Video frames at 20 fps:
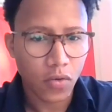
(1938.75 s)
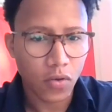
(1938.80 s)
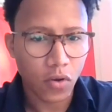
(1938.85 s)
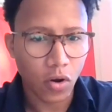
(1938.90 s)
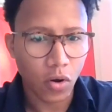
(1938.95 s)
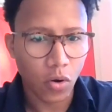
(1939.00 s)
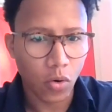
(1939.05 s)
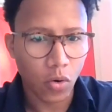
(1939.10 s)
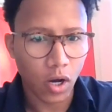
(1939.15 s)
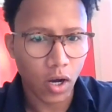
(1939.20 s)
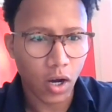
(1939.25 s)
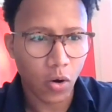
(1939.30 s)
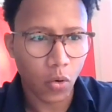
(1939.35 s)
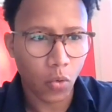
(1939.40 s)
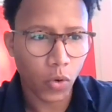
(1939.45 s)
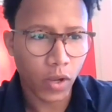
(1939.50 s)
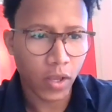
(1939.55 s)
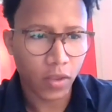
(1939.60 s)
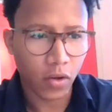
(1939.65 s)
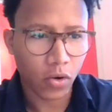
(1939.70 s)
so uh,
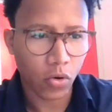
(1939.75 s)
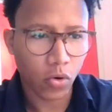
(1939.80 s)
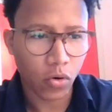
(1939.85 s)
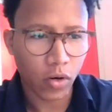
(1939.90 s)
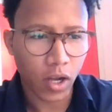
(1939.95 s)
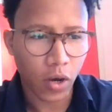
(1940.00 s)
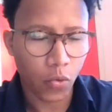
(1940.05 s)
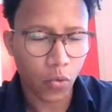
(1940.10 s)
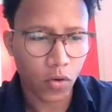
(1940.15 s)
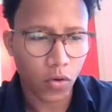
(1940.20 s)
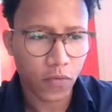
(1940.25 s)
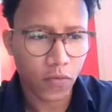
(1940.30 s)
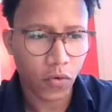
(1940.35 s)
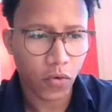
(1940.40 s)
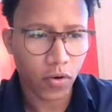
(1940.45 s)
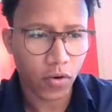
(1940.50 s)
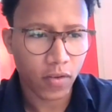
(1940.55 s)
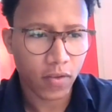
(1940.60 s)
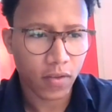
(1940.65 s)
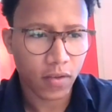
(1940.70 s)
when the corona was
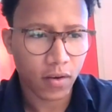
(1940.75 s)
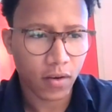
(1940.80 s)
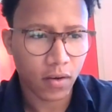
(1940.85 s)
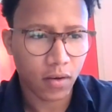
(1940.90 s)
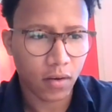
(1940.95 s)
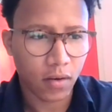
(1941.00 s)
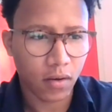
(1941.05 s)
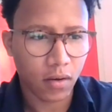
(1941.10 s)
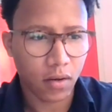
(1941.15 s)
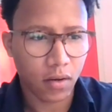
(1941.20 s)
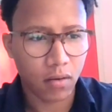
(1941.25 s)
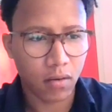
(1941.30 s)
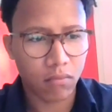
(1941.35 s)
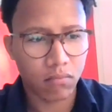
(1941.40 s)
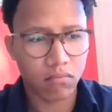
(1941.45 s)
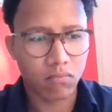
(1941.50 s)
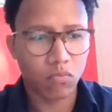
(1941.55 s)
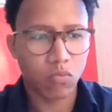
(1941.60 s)
first uh, uh,